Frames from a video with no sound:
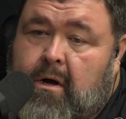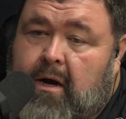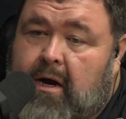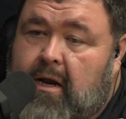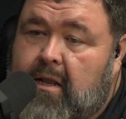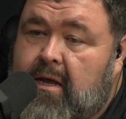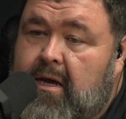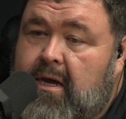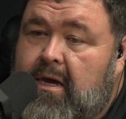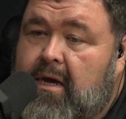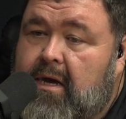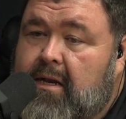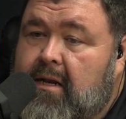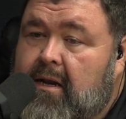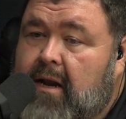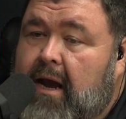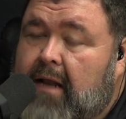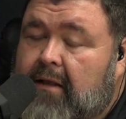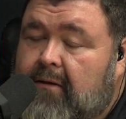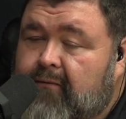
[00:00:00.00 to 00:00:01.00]
And then
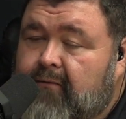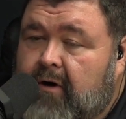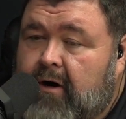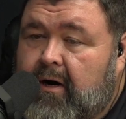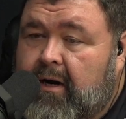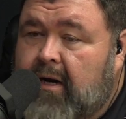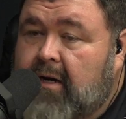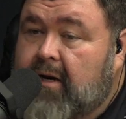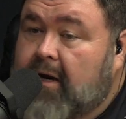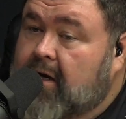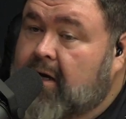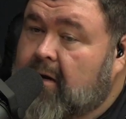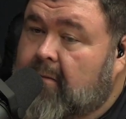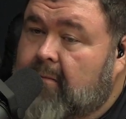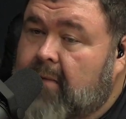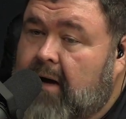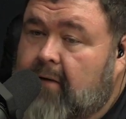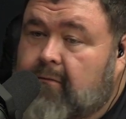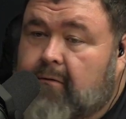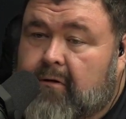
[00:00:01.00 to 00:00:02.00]
at the very end, I come
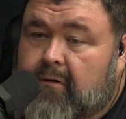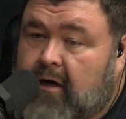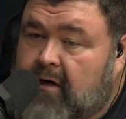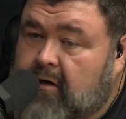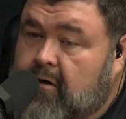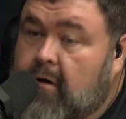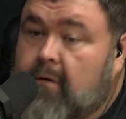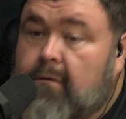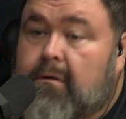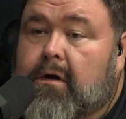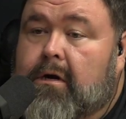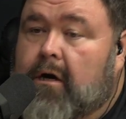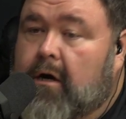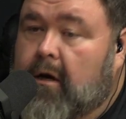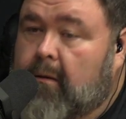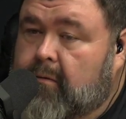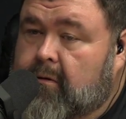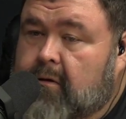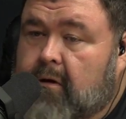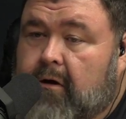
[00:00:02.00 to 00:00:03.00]
back with like two
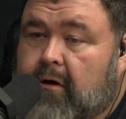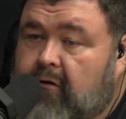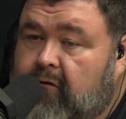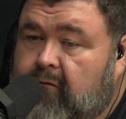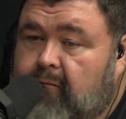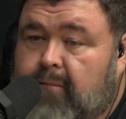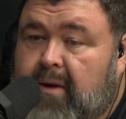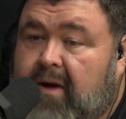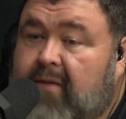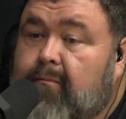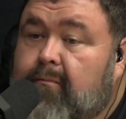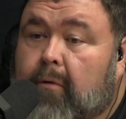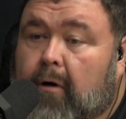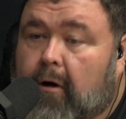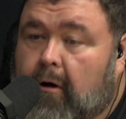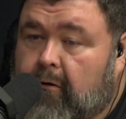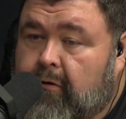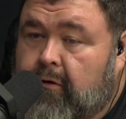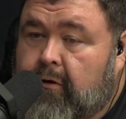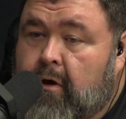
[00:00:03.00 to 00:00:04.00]
cups of beef
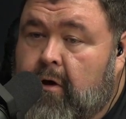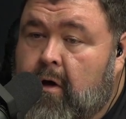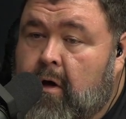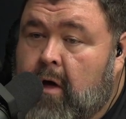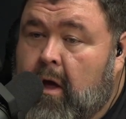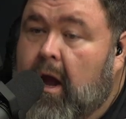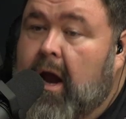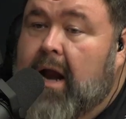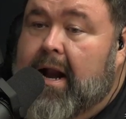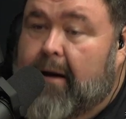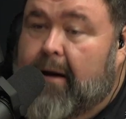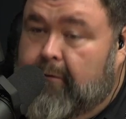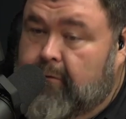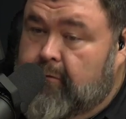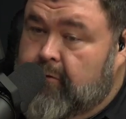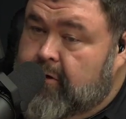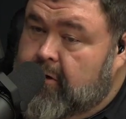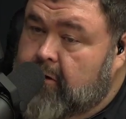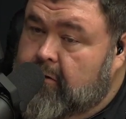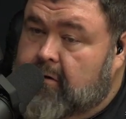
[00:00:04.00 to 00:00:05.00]
broth and I would
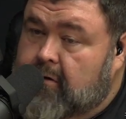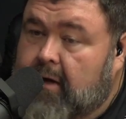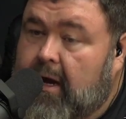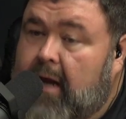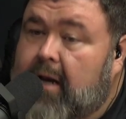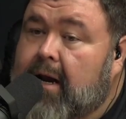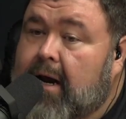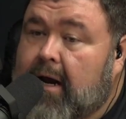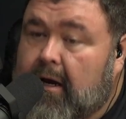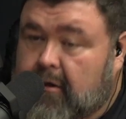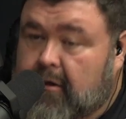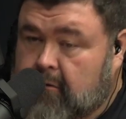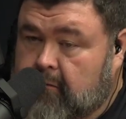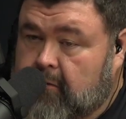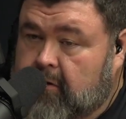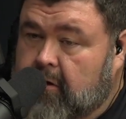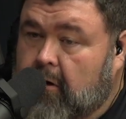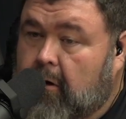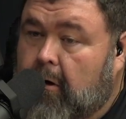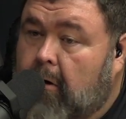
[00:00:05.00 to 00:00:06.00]
reduce that down. So
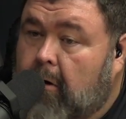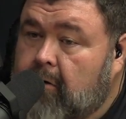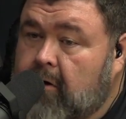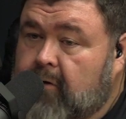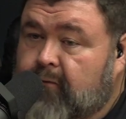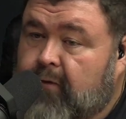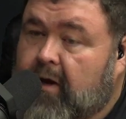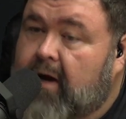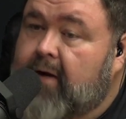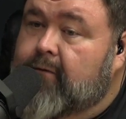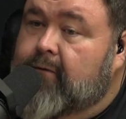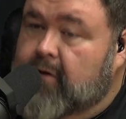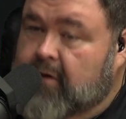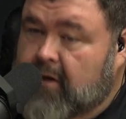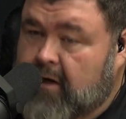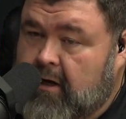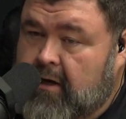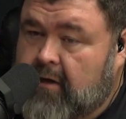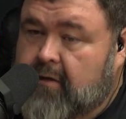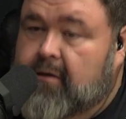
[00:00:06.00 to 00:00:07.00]
it's all these flavors
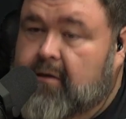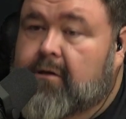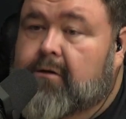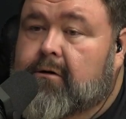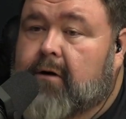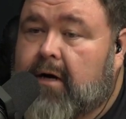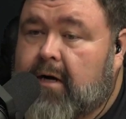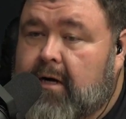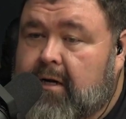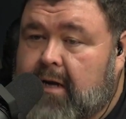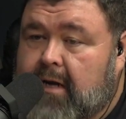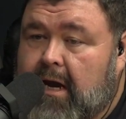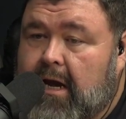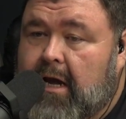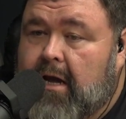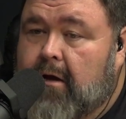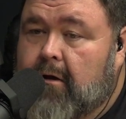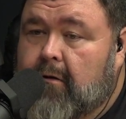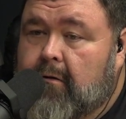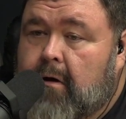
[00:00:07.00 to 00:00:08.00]
concentrated
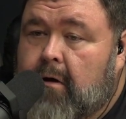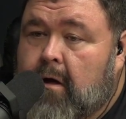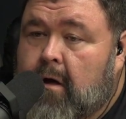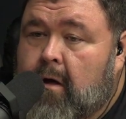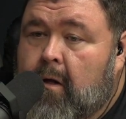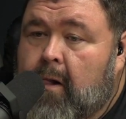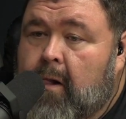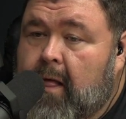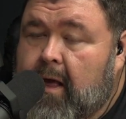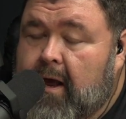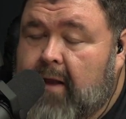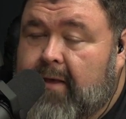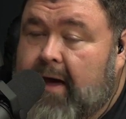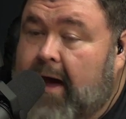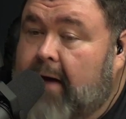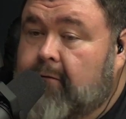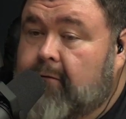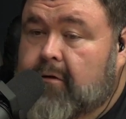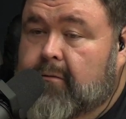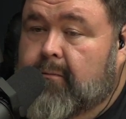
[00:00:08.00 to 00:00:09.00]
down. And
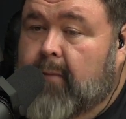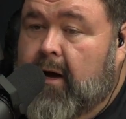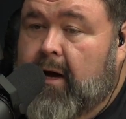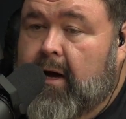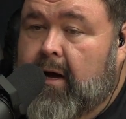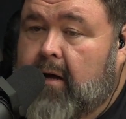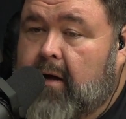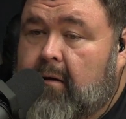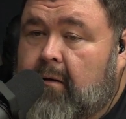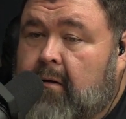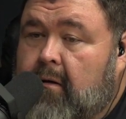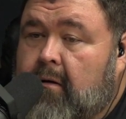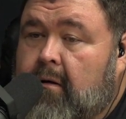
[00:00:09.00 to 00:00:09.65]
that was my